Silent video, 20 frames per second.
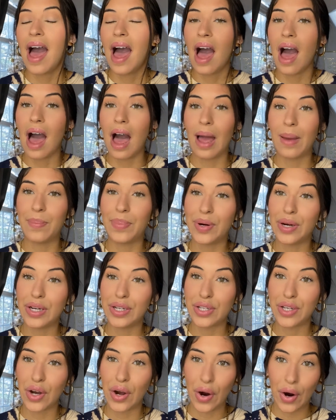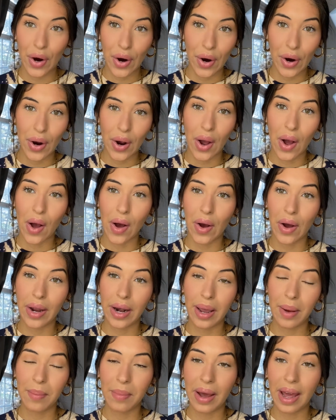I put her
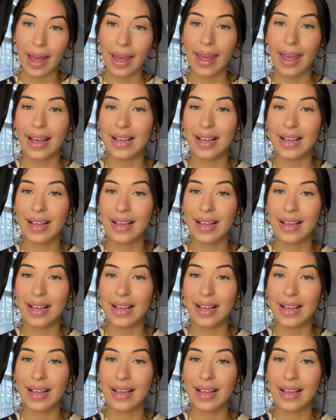on my